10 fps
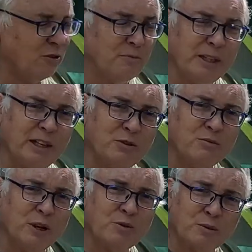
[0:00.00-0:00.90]
like a little mini
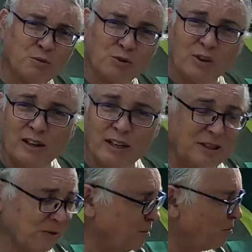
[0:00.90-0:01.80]
little roast, which we'll try
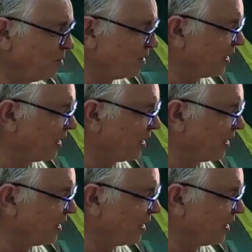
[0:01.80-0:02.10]
later. We'll